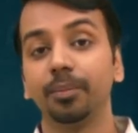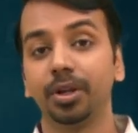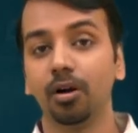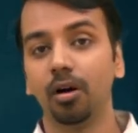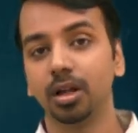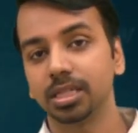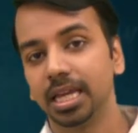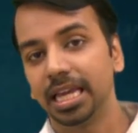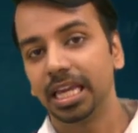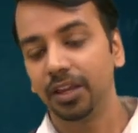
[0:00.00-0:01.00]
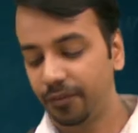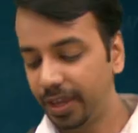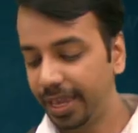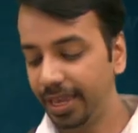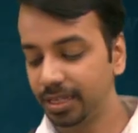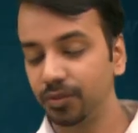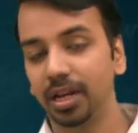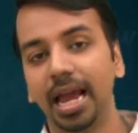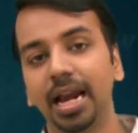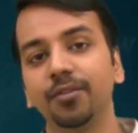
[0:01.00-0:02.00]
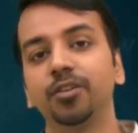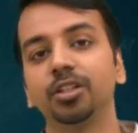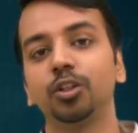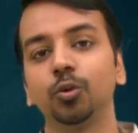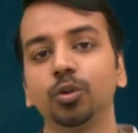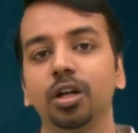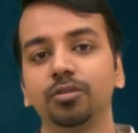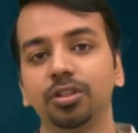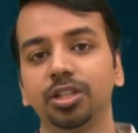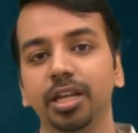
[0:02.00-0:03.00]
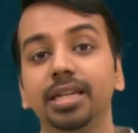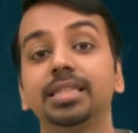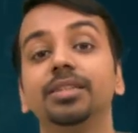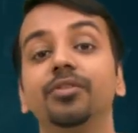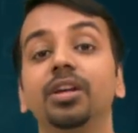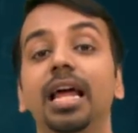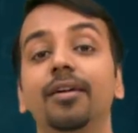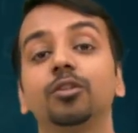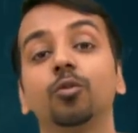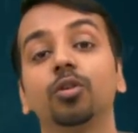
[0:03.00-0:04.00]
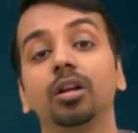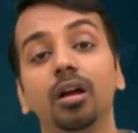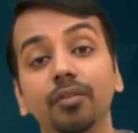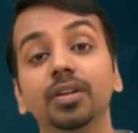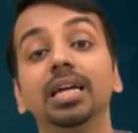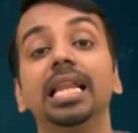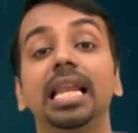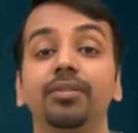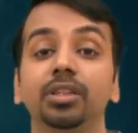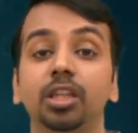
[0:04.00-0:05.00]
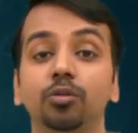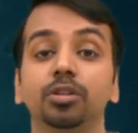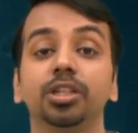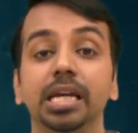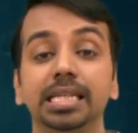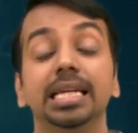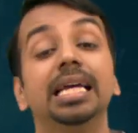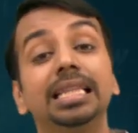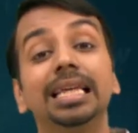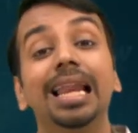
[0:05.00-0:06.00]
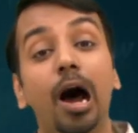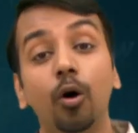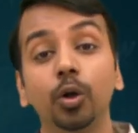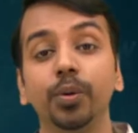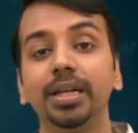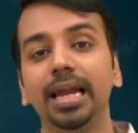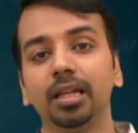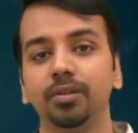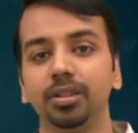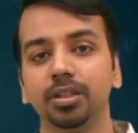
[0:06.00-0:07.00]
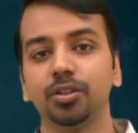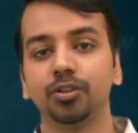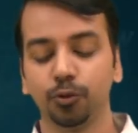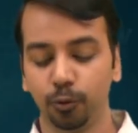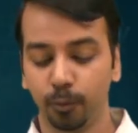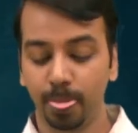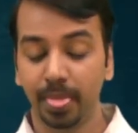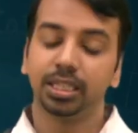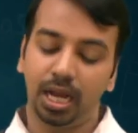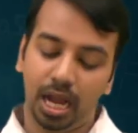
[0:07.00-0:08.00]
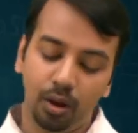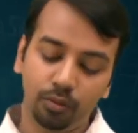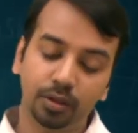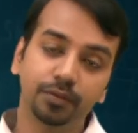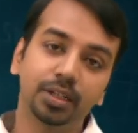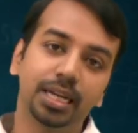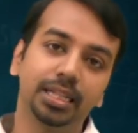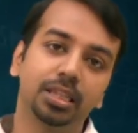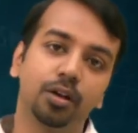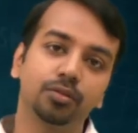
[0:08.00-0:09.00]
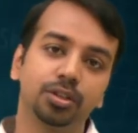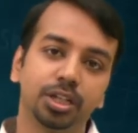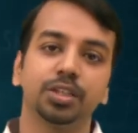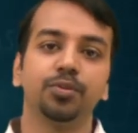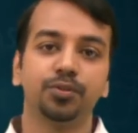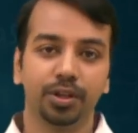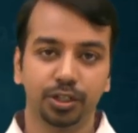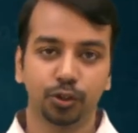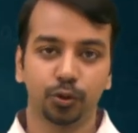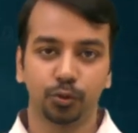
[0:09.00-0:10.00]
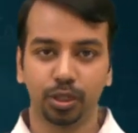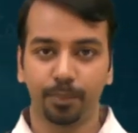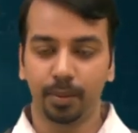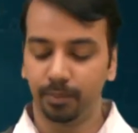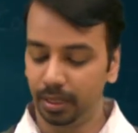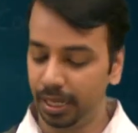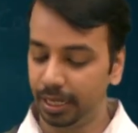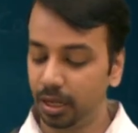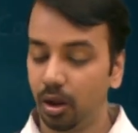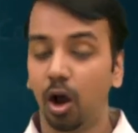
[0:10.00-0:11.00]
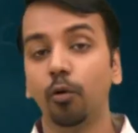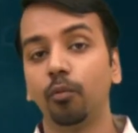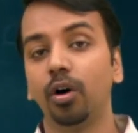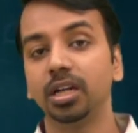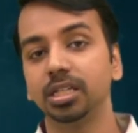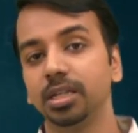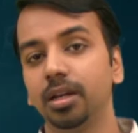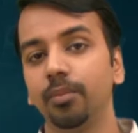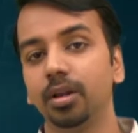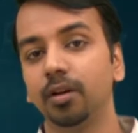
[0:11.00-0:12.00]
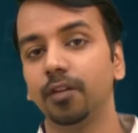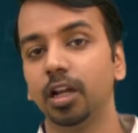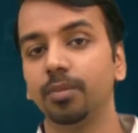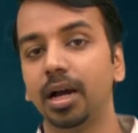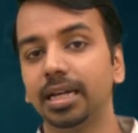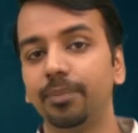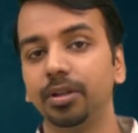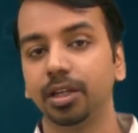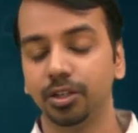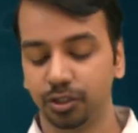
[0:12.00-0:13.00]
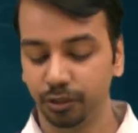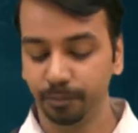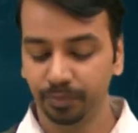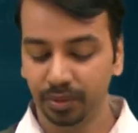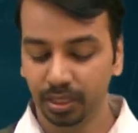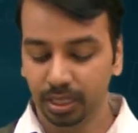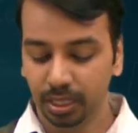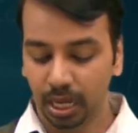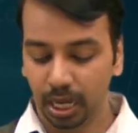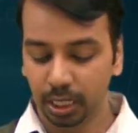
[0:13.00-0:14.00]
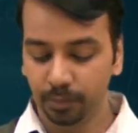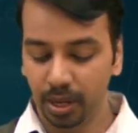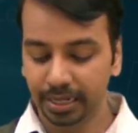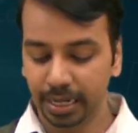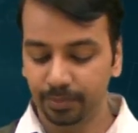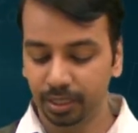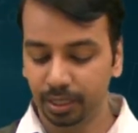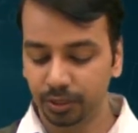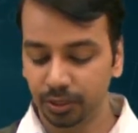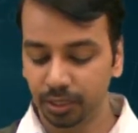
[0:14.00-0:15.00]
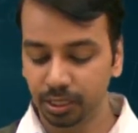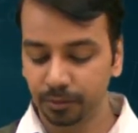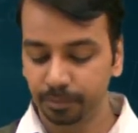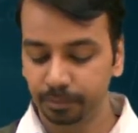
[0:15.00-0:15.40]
because if X will add further 2,000 shares, we will have a total of 11,000 shares. Then how do we tackle with this issue? Out of the 10,000 shares which were issued to the public, what is the number of unmarked application? Unmarked application is